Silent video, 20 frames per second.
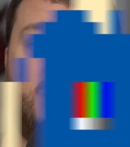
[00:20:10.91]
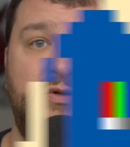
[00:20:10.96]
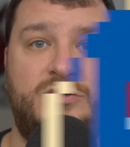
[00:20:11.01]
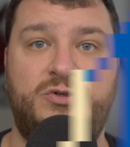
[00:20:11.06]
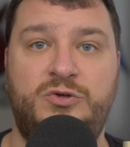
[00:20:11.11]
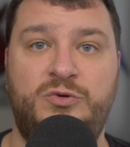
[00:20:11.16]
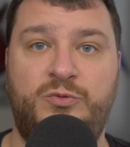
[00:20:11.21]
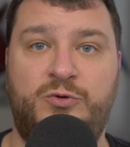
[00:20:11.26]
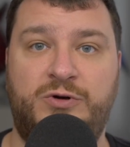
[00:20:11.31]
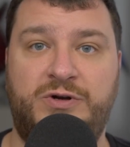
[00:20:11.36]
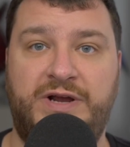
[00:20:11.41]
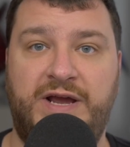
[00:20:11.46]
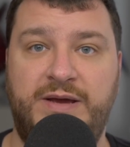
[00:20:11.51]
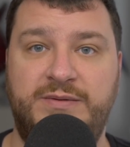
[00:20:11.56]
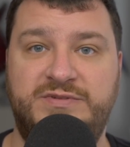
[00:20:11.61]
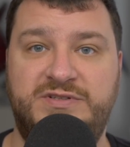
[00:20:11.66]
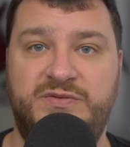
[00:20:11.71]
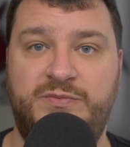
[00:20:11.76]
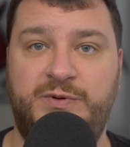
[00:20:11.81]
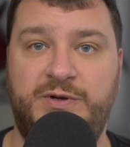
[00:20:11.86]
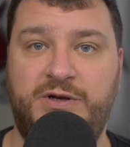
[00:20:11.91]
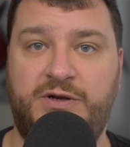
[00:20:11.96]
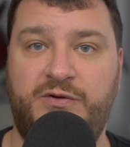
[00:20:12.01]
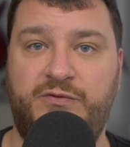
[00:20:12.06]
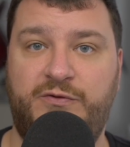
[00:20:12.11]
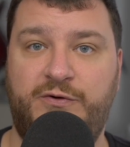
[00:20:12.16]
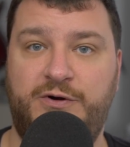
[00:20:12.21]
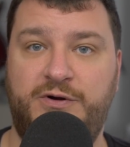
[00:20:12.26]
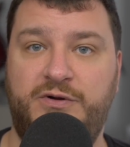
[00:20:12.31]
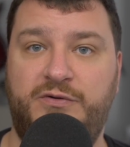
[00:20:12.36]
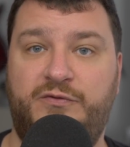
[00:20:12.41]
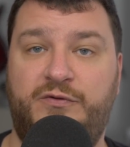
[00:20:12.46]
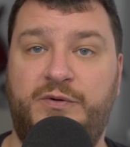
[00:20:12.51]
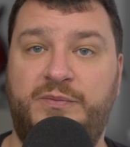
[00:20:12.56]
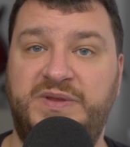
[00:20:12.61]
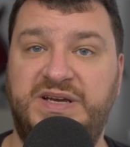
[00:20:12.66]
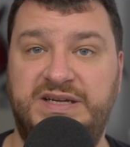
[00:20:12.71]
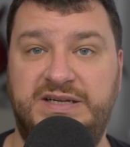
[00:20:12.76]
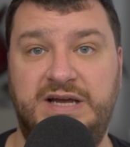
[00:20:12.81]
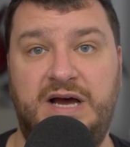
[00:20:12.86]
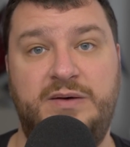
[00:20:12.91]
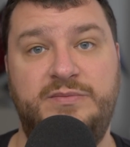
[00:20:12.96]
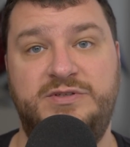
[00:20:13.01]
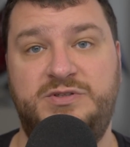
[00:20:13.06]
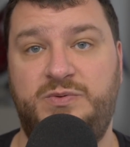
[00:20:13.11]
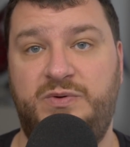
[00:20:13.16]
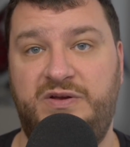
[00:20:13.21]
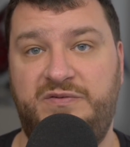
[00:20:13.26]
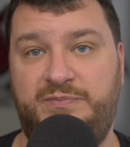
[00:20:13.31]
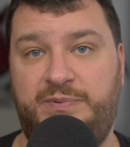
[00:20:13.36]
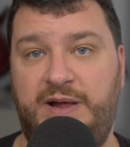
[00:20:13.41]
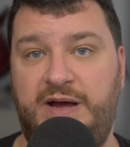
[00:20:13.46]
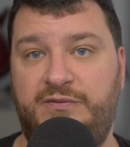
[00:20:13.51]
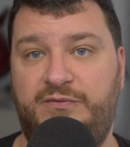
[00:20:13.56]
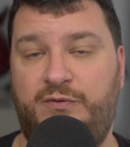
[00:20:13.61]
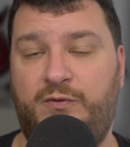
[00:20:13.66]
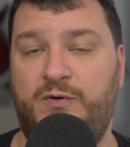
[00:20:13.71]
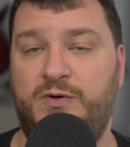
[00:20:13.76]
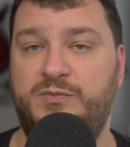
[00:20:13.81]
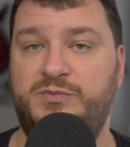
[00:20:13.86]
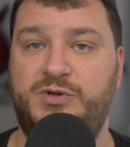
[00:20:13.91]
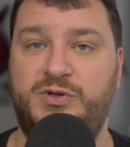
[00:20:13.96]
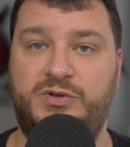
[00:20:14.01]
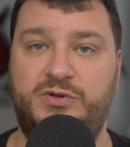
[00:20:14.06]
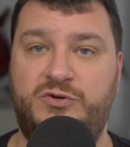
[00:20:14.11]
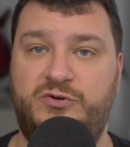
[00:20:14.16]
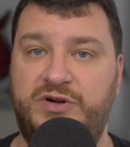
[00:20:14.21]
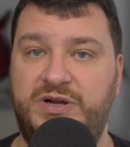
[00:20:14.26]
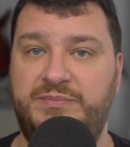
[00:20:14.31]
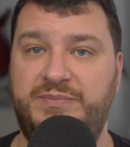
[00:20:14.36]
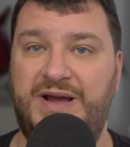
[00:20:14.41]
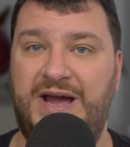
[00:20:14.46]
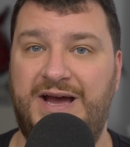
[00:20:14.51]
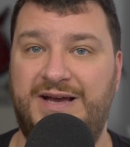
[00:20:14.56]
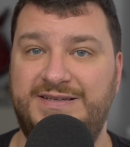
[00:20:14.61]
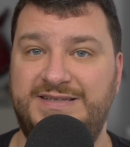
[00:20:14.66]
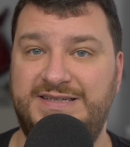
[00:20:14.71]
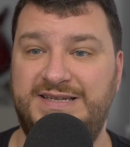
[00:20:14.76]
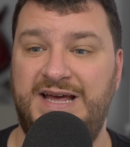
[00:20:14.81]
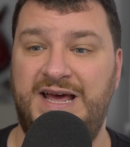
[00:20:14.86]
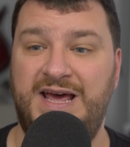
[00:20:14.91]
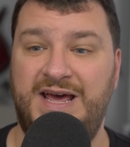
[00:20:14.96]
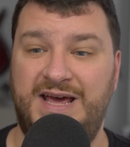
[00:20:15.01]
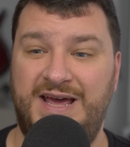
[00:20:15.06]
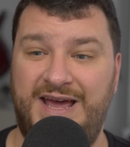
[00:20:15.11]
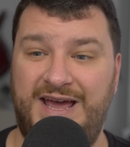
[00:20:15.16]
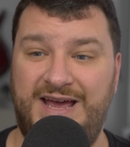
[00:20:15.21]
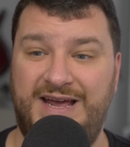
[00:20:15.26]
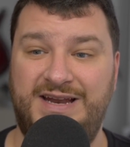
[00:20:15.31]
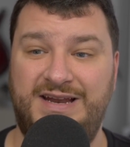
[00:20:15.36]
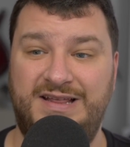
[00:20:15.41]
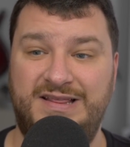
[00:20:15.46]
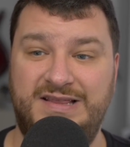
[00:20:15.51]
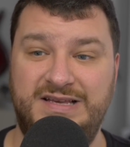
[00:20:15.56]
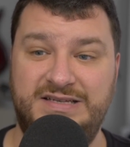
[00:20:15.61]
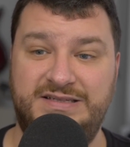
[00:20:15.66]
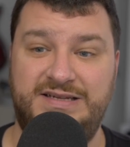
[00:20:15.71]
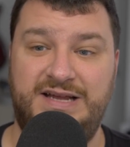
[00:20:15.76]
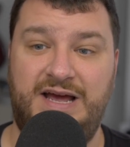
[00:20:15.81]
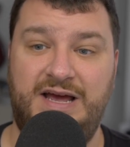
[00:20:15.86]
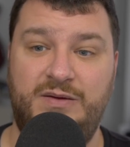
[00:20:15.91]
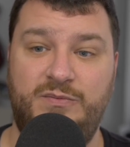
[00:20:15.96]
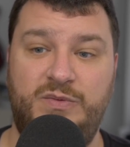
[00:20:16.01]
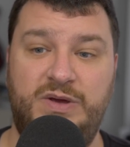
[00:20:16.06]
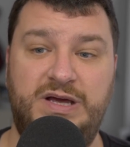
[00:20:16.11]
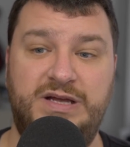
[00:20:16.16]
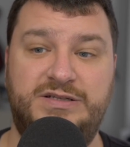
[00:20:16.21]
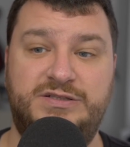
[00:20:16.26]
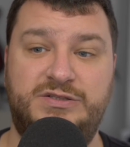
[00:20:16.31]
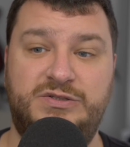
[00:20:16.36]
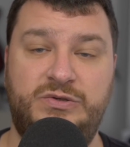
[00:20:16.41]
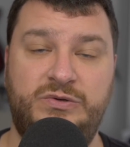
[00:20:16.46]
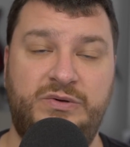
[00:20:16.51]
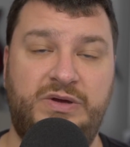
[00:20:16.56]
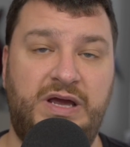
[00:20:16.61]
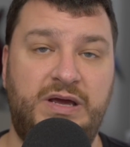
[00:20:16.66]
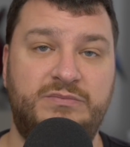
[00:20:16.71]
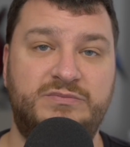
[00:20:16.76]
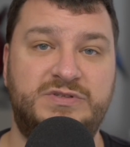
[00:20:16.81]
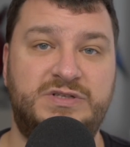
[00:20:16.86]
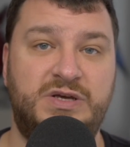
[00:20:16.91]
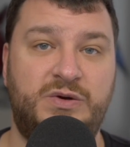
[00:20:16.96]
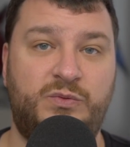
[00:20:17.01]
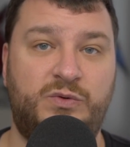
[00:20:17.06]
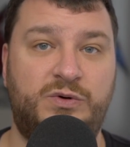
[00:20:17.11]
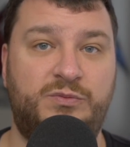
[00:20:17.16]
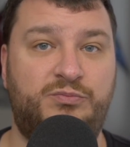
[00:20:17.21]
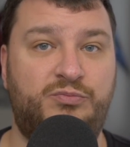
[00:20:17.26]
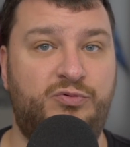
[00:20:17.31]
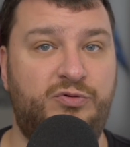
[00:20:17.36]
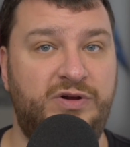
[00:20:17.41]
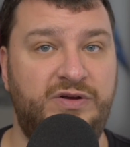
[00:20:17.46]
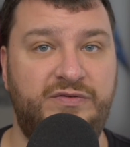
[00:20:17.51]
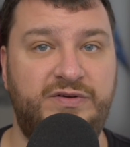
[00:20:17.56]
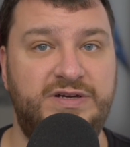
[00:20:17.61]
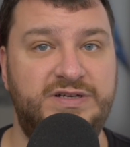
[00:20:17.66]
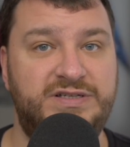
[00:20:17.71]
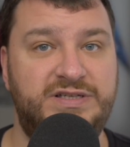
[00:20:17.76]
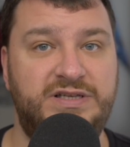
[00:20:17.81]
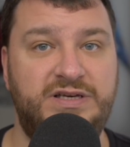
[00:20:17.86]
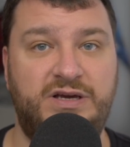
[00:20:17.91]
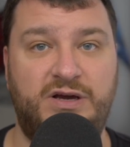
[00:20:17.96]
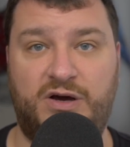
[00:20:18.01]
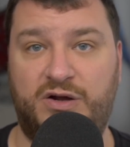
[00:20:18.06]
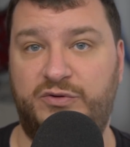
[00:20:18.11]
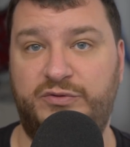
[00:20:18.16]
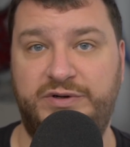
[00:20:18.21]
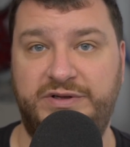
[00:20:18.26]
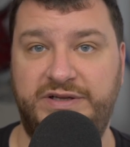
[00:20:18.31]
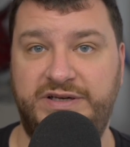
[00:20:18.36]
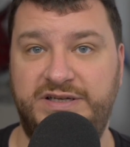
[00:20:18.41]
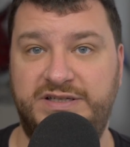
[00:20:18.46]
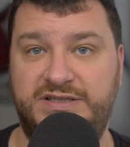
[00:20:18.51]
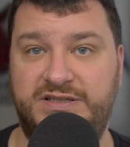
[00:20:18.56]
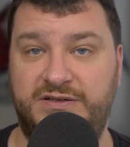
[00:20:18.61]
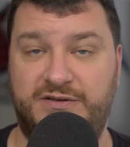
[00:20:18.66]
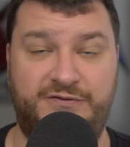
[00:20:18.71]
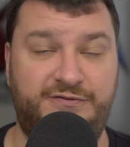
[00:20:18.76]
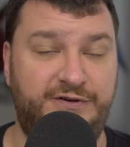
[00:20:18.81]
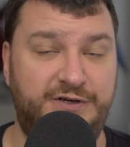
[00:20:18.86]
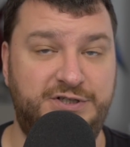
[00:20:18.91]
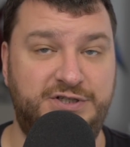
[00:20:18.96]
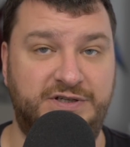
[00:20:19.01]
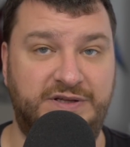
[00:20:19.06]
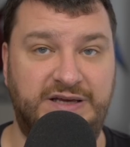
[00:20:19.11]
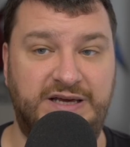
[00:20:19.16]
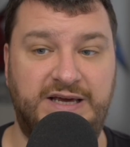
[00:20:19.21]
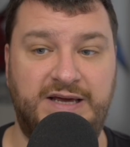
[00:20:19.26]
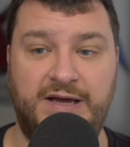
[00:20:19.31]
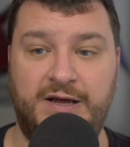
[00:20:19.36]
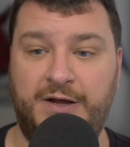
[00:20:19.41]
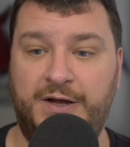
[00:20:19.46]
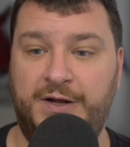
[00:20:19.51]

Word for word: Two more games have been converted from the Atomiswave platform to the Dreamcast, and this time it's two games that were previously unreleased officially.